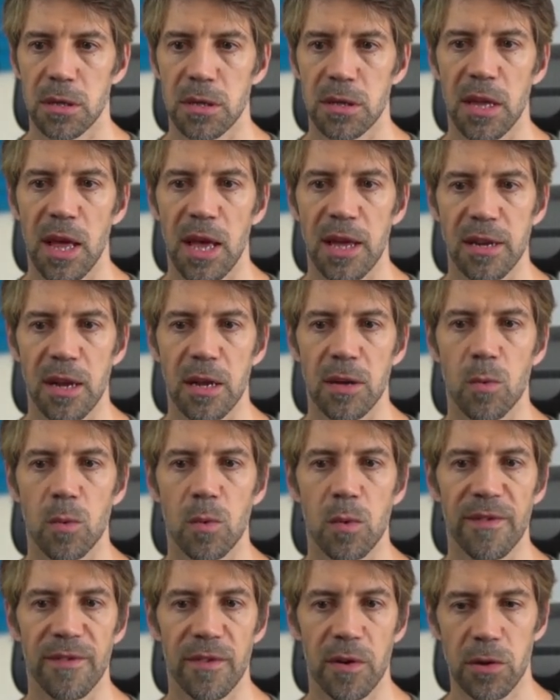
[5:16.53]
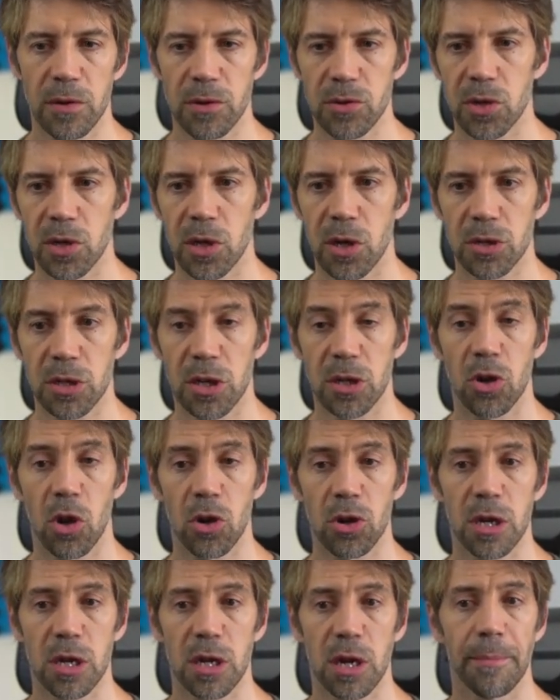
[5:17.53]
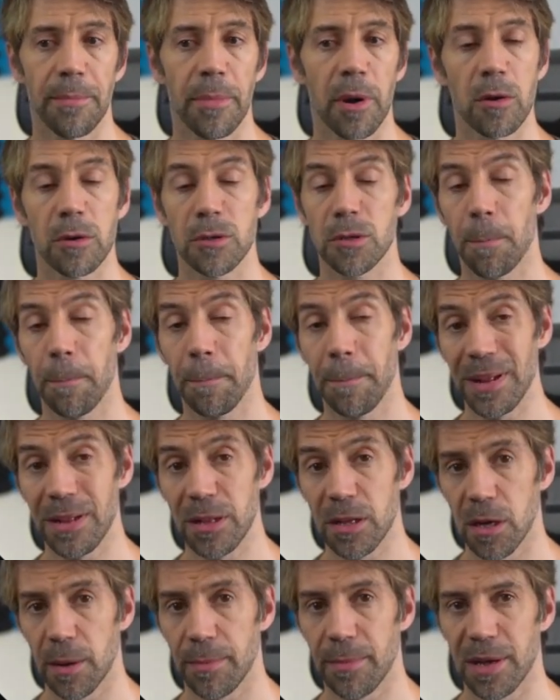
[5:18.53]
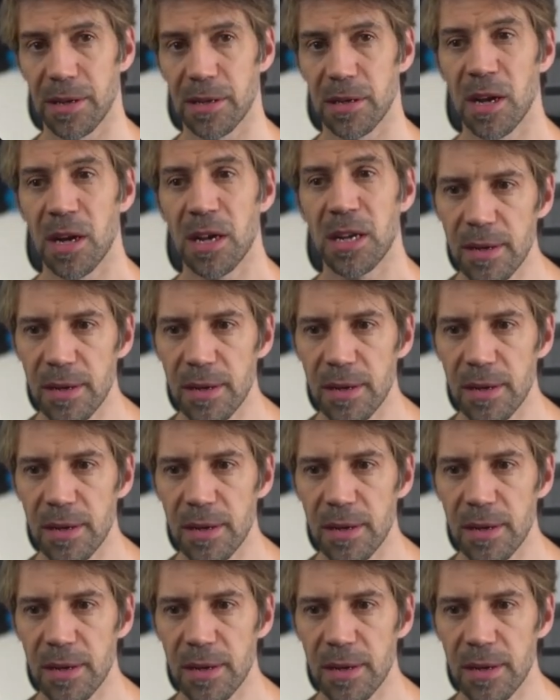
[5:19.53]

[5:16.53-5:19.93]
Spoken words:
then we've also got a Docker Compose build command.